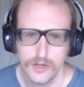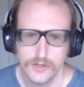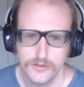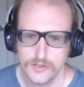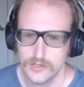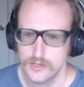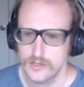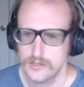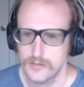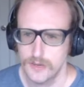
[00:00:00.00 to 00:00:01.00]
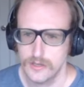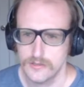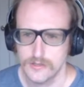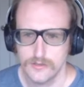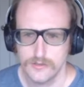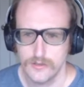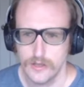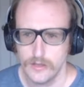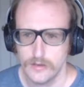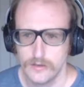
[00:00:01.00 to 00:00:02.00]
using these commands. Let's do
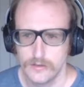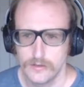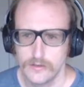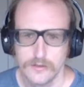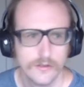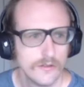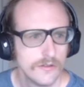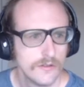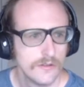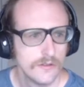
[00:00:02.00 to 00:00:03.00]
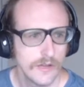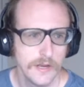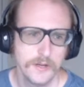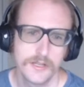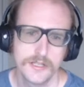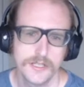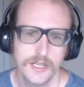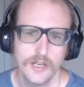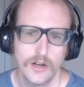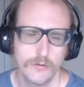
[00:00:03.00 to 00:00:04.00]
that. And you can
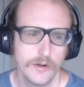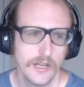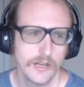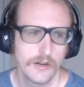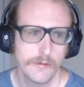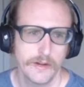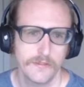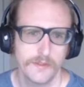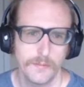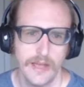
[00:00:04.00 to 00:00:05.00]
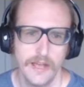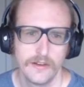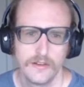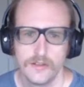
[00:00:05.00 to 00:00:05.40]
see already here right off the bat,